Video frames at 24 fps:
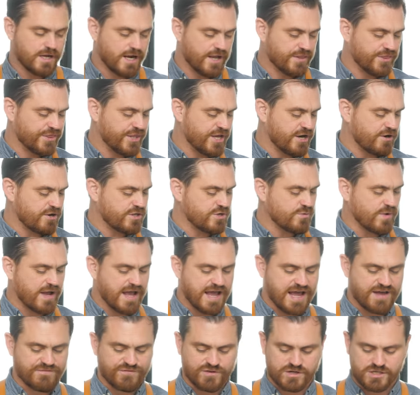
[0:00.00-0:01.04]
And there you
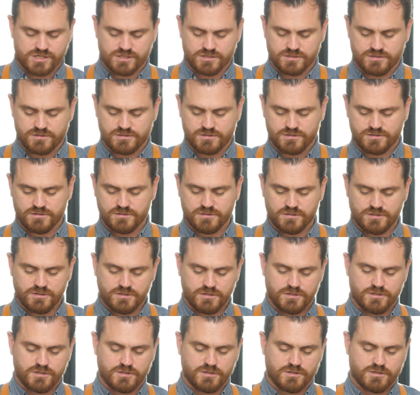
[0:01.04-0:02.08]
have it,
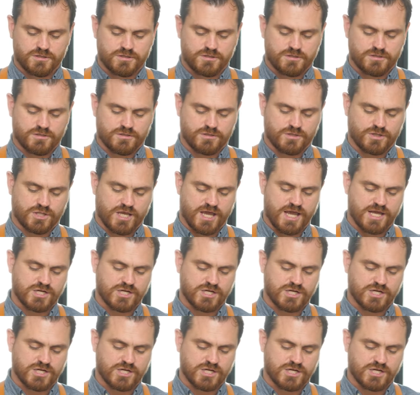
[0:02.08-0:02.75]
the